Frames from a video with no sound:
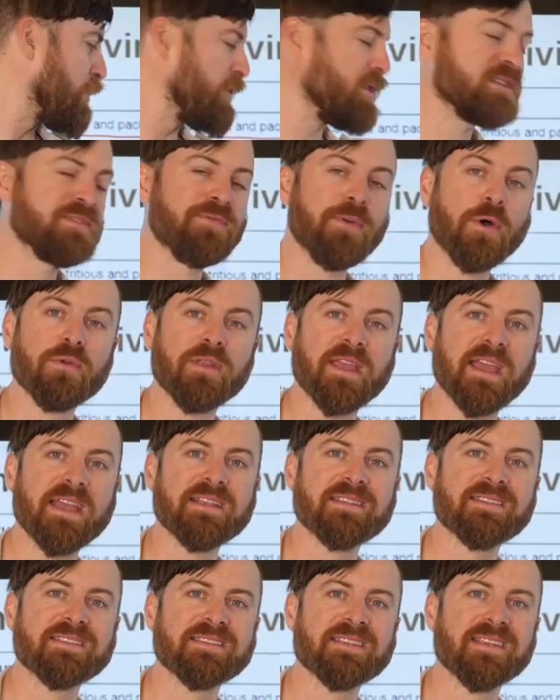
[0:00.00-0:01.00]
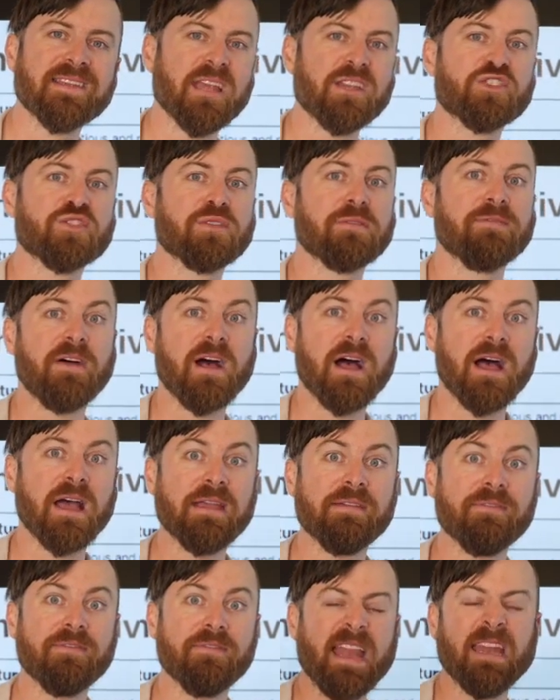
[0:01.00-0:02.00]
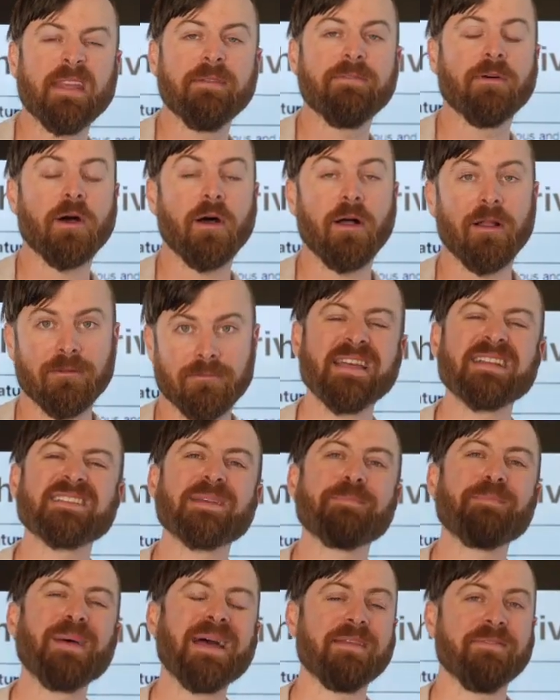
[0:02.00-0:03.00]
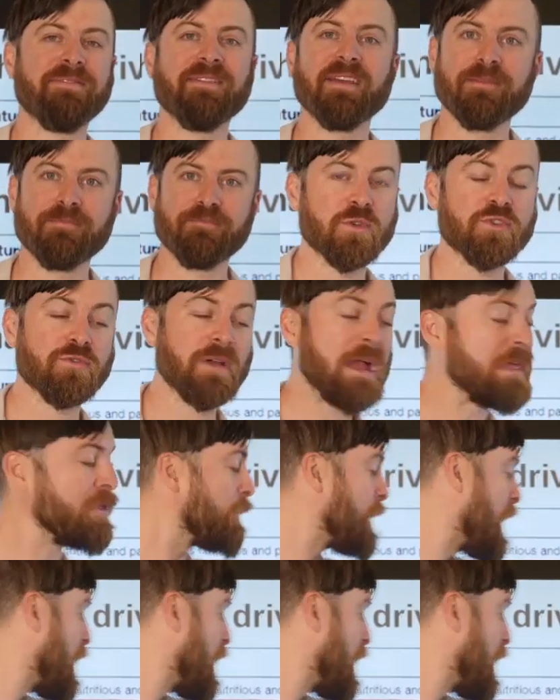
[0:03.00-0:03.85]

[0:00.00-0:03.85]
or this phone case can survive any fall. That's a benefit. Would you rather